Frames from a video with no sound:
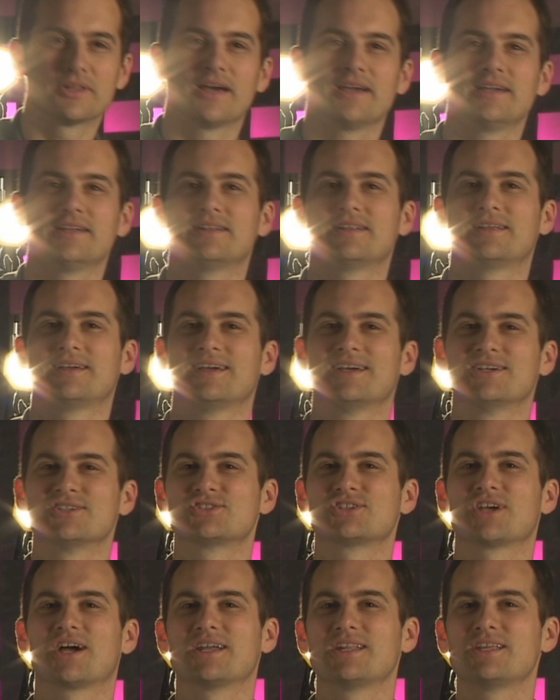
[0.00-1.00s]
light
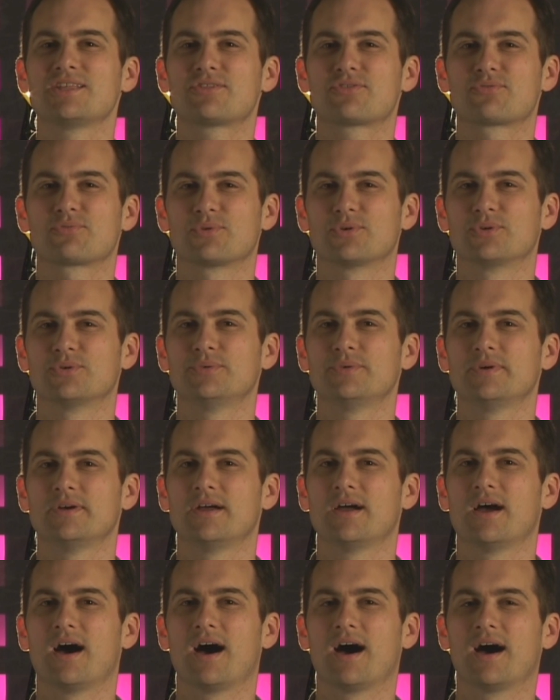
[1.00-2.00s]
shining through
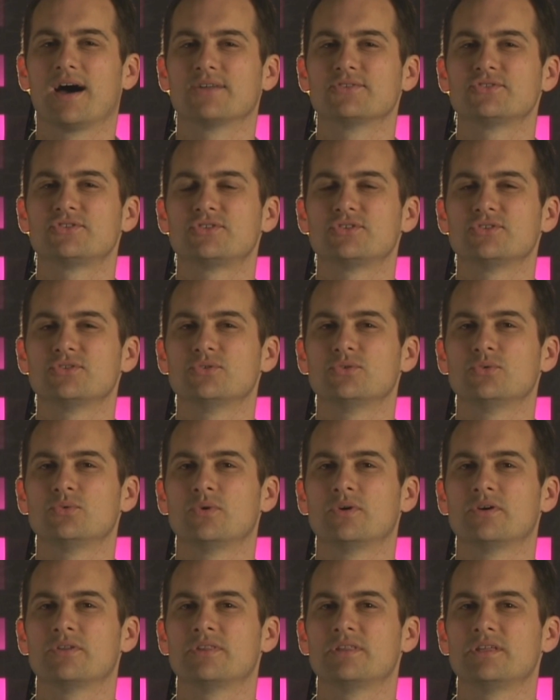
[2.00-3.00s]

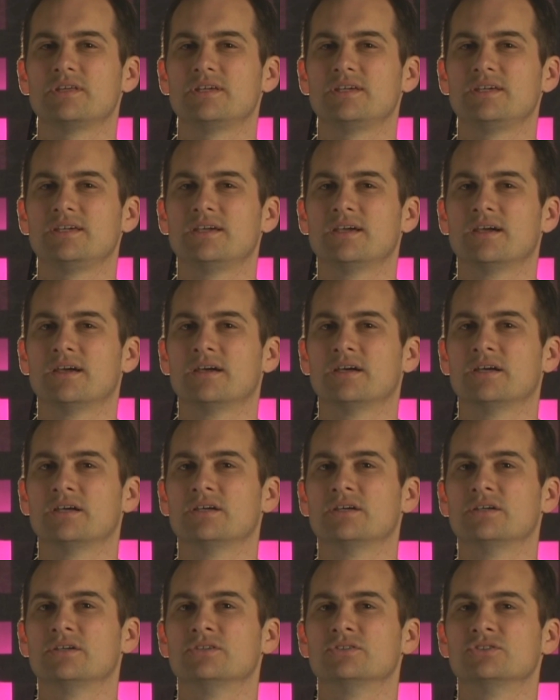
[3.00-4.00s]
onto the
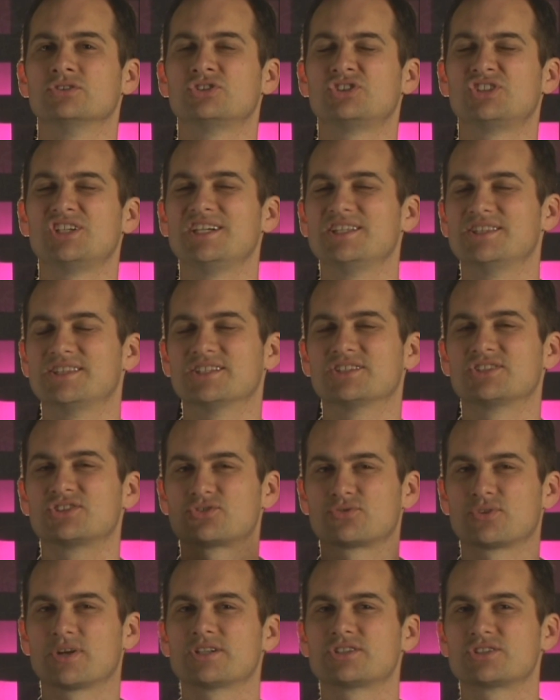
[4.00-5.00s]
sheet that's
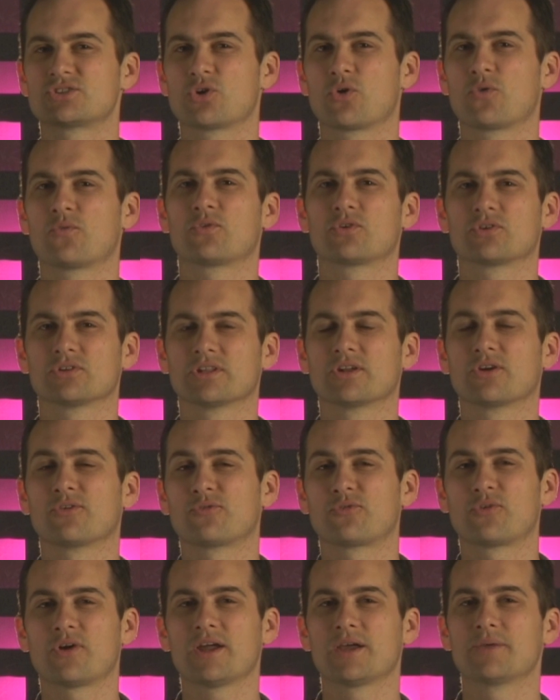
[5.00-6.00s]
stretched over a little
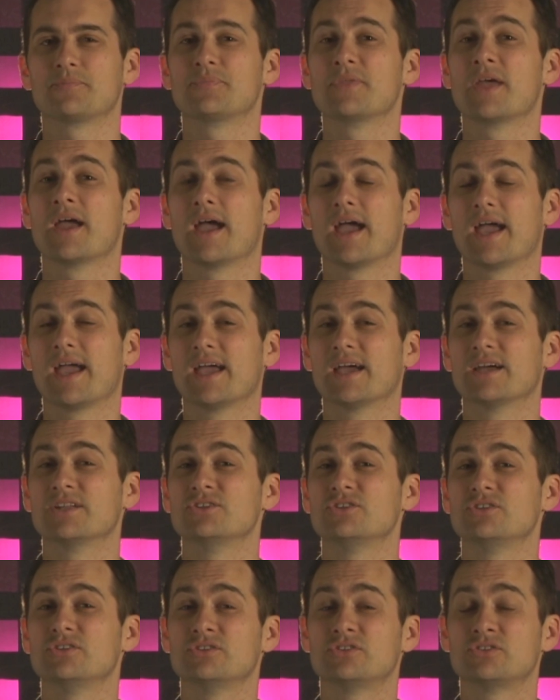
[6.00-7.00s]
frame.
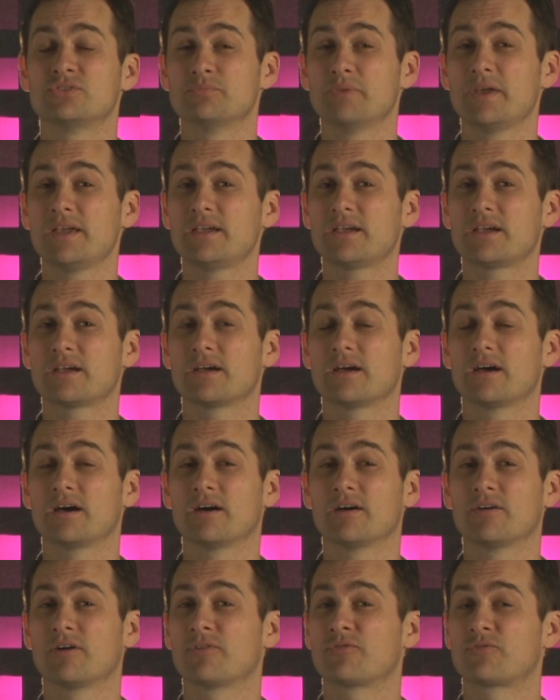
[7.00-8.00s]
And to make
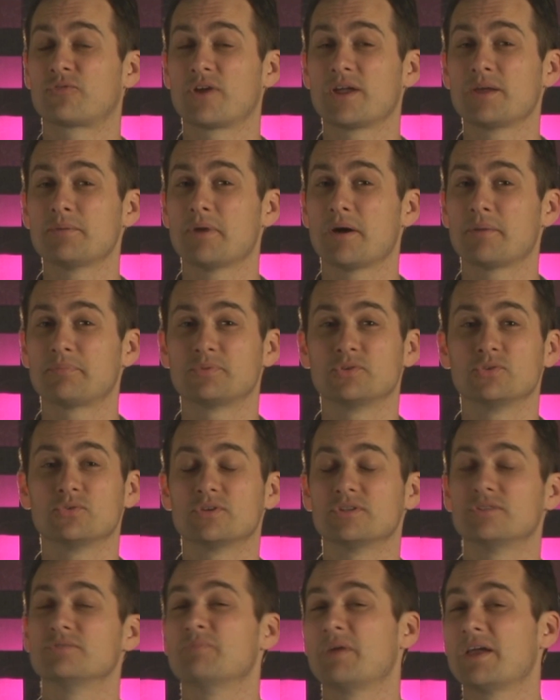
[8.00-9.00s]
a frame up, you
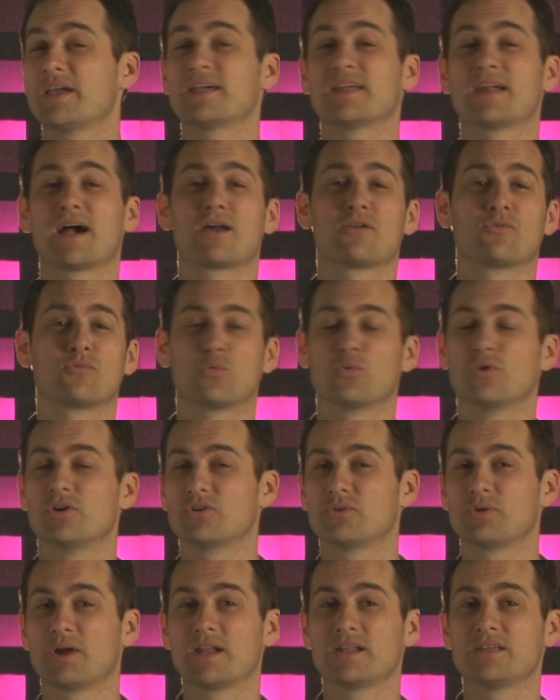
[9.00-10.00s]
can make it out of wood
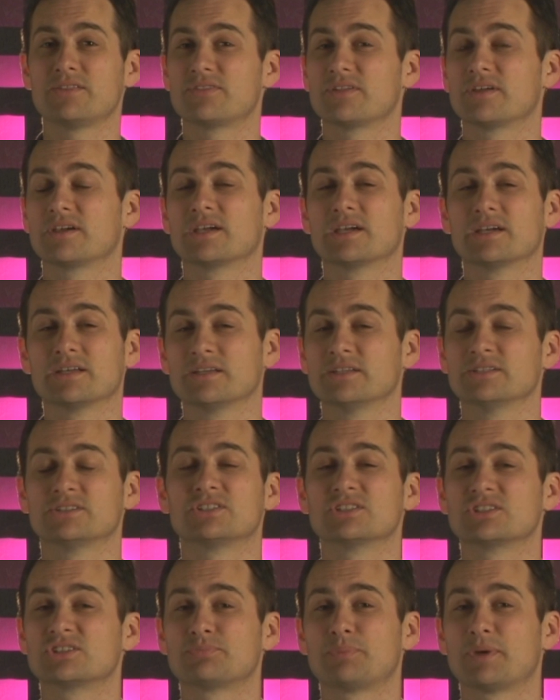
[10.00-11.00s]
or anything.
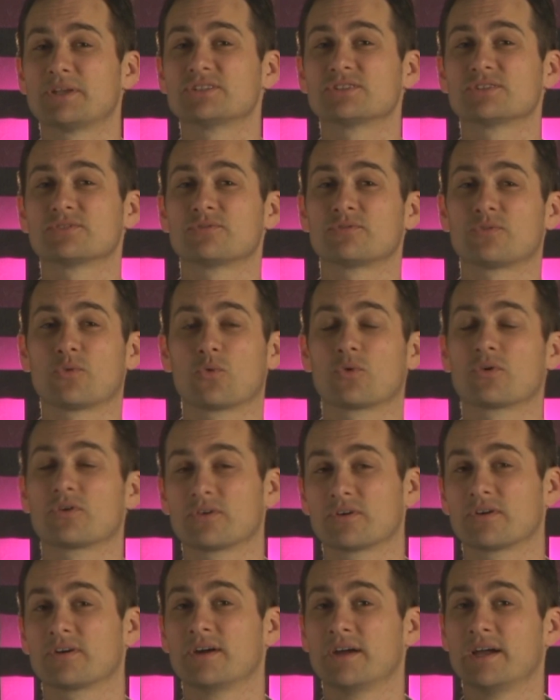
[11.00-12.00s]
It's expensive
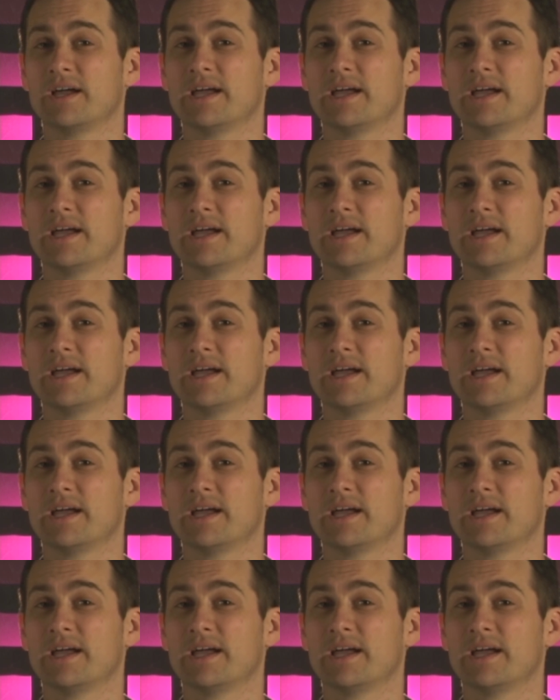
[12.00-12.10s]
or